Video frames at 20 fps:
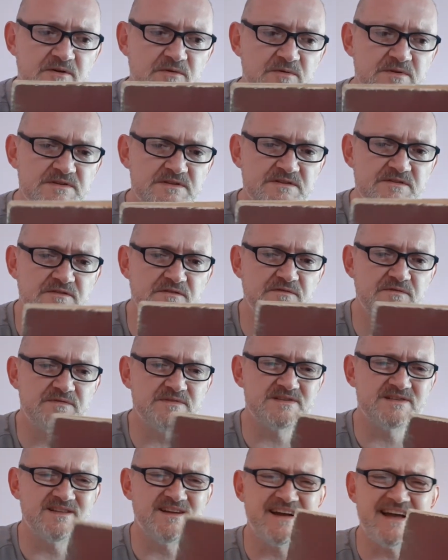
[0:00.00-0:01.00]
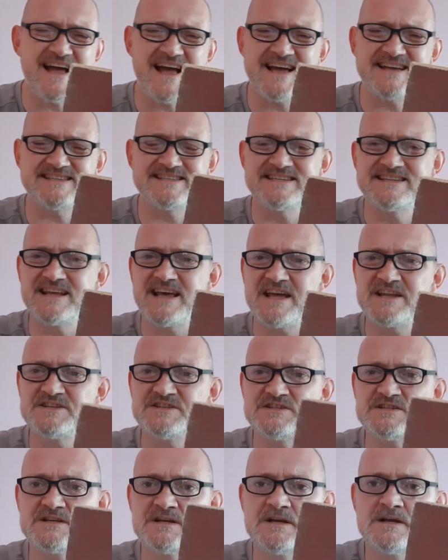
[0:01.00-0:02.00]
with a sort of slight acid edge,